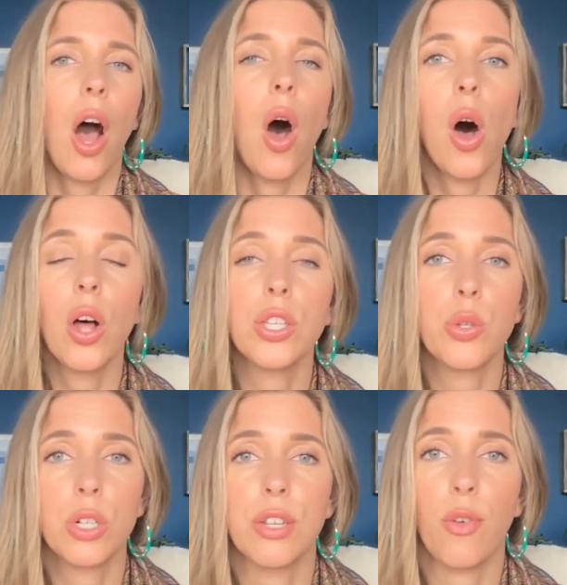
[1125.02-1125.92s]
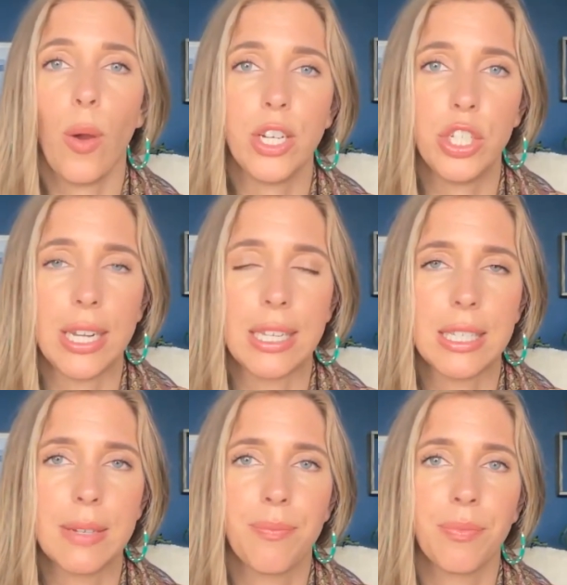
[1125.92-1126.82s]
All sorts of
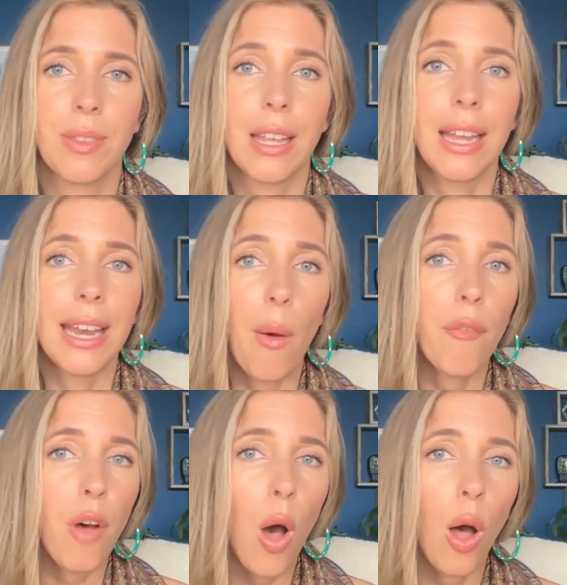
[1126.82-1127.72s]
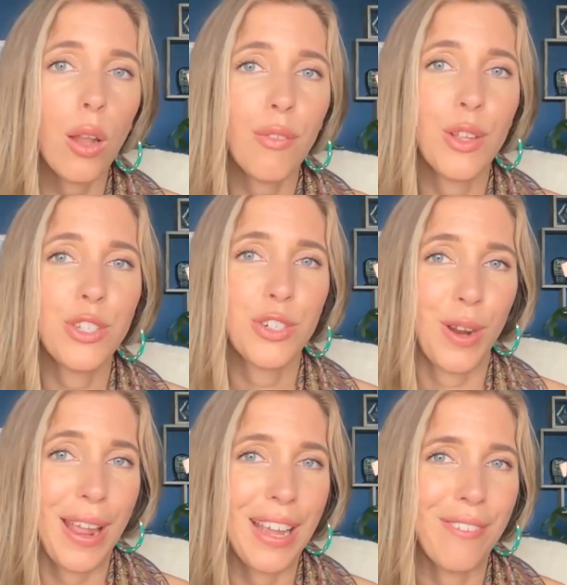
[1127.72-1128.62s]
questions. Now, if all of those
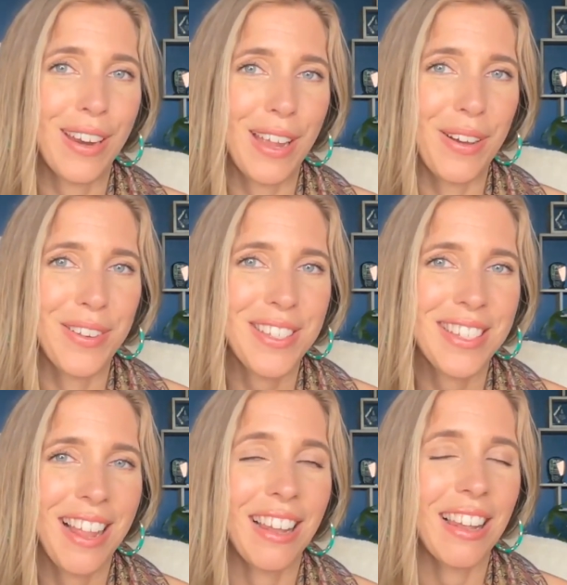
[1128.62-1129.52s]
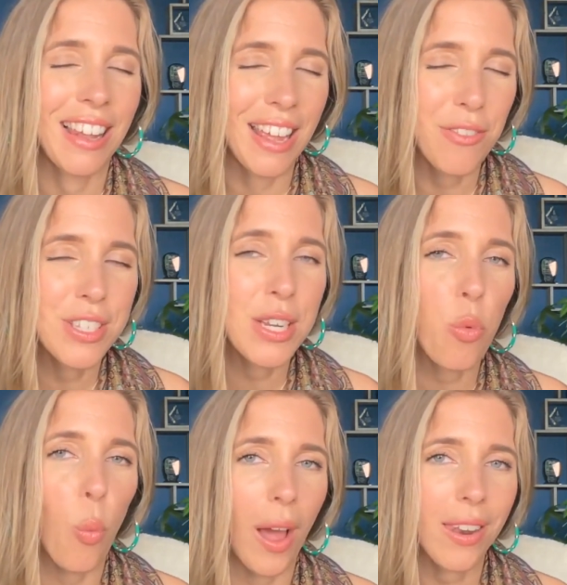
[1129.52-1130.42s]
training videos lived
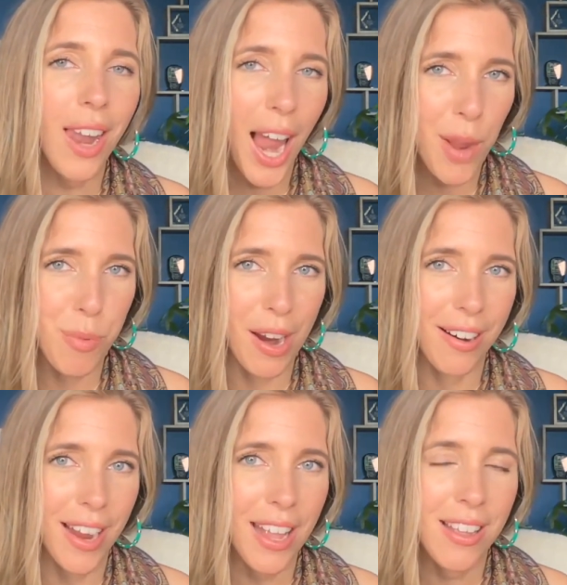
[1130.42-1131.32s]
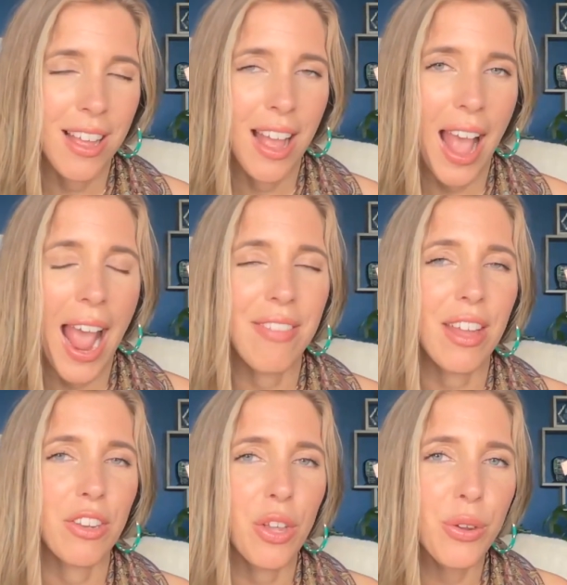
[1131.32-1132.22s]
in one library, and
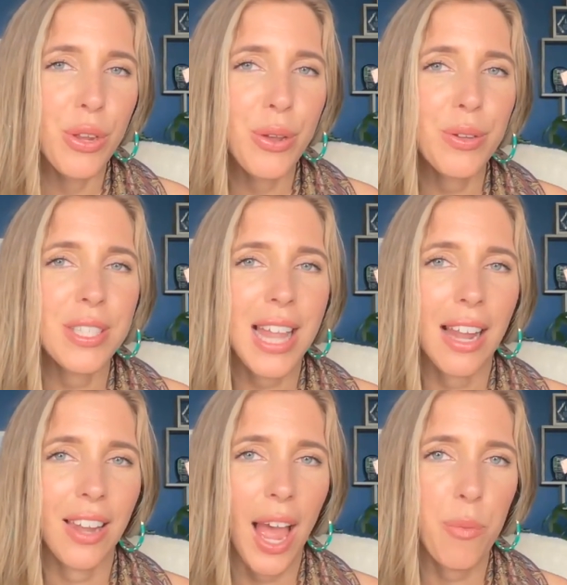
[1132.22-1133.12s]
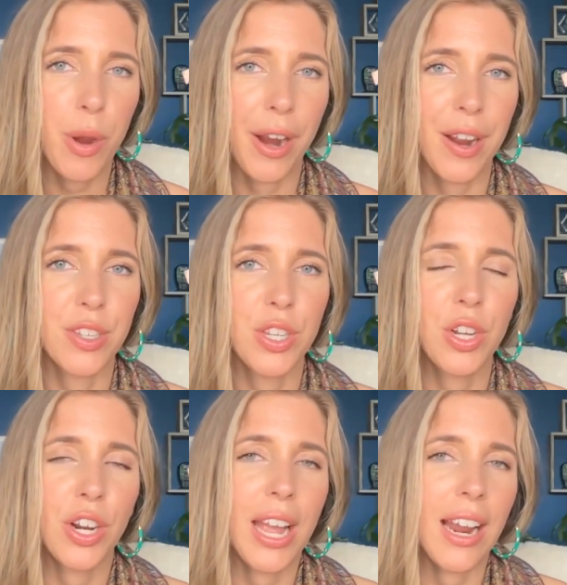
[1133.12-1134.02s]
then you use that library to
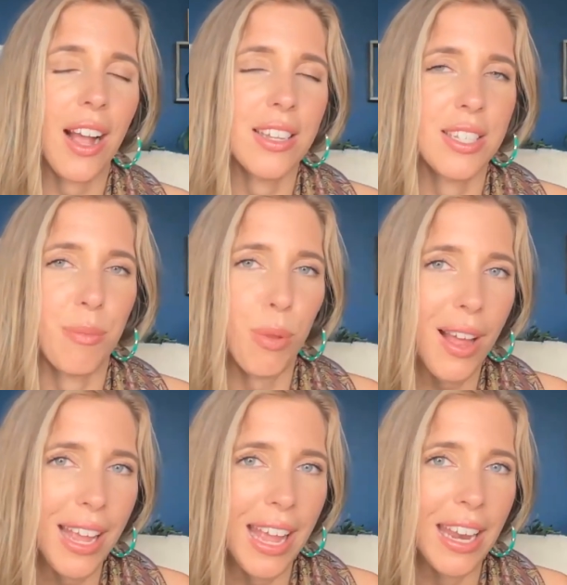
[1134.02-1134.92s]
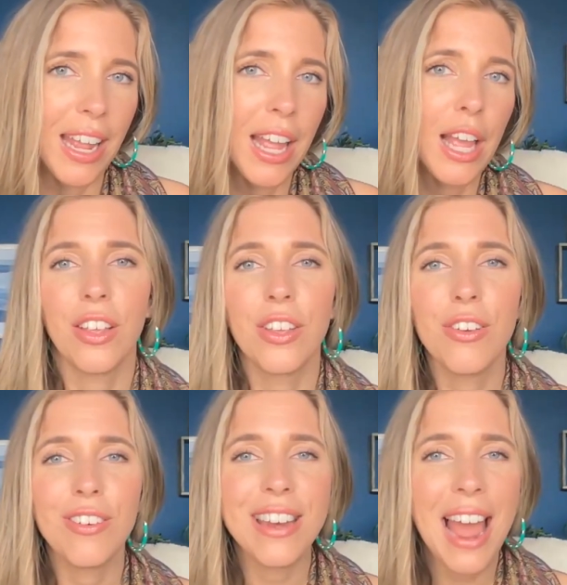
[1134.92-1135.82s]
create a custom plugin,
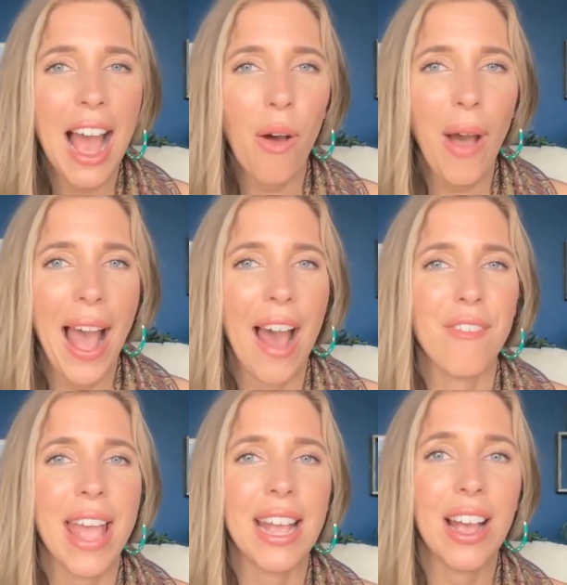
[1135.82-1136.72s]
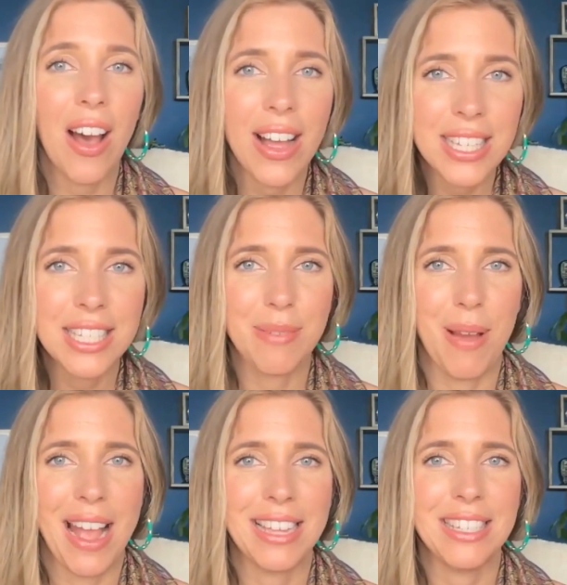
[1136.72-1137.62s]
you now have a
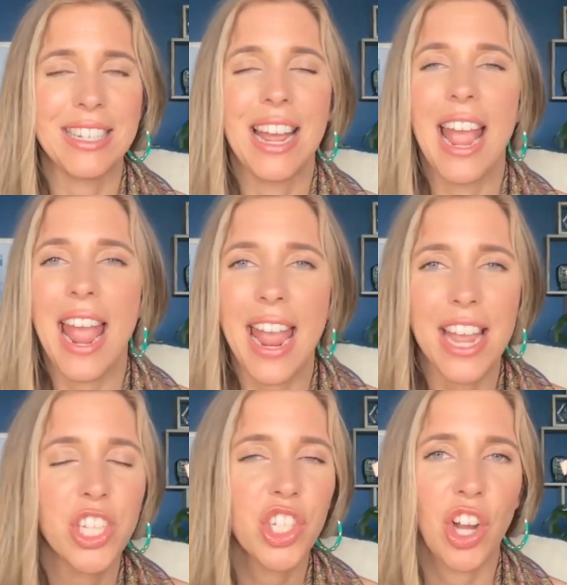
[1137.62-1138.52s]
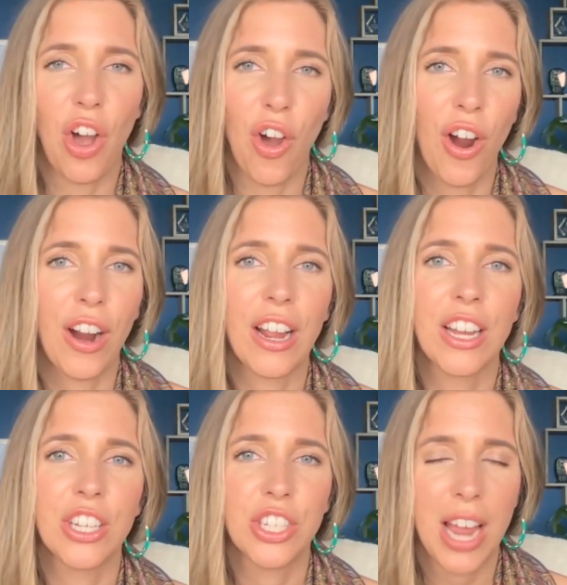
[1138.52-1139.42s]
customized HR
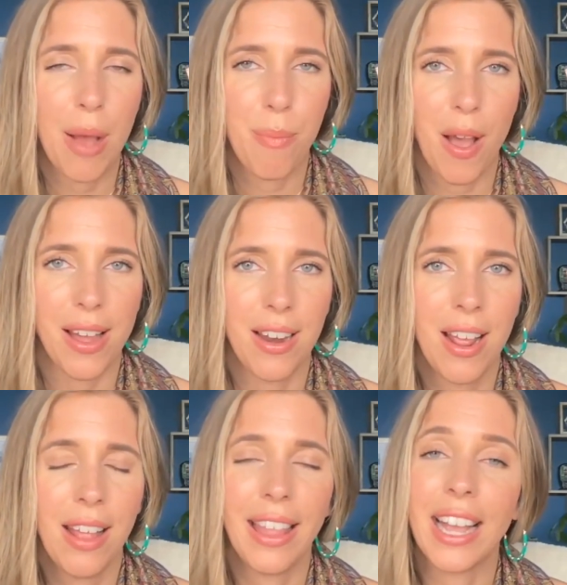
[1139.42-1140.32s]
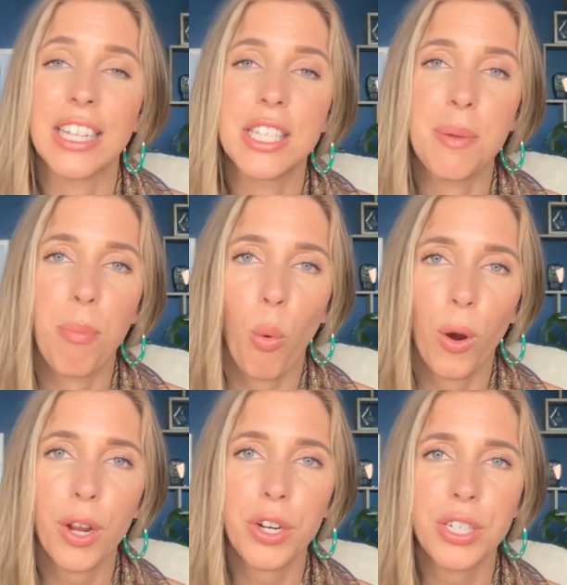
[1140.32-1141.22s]
chatbot that can
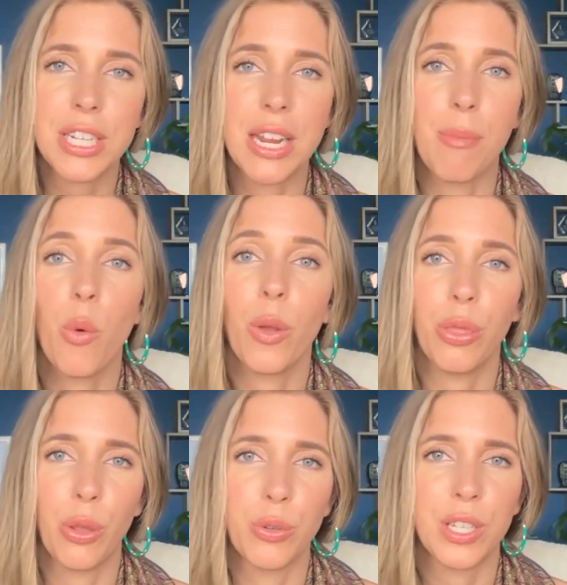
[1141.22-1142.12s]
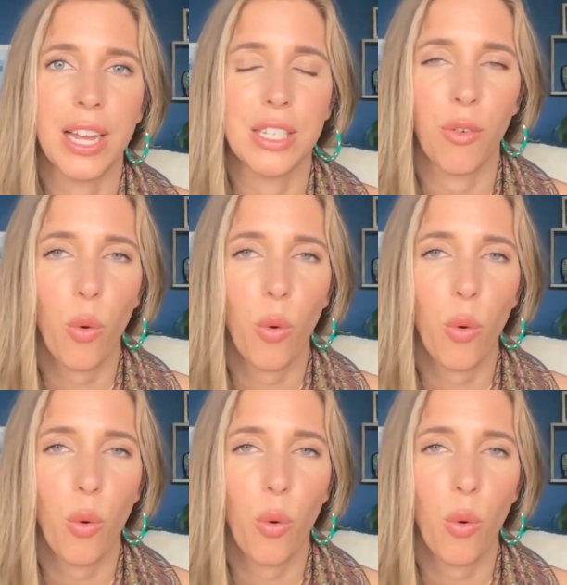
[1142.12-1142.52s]
support your team with those kinds of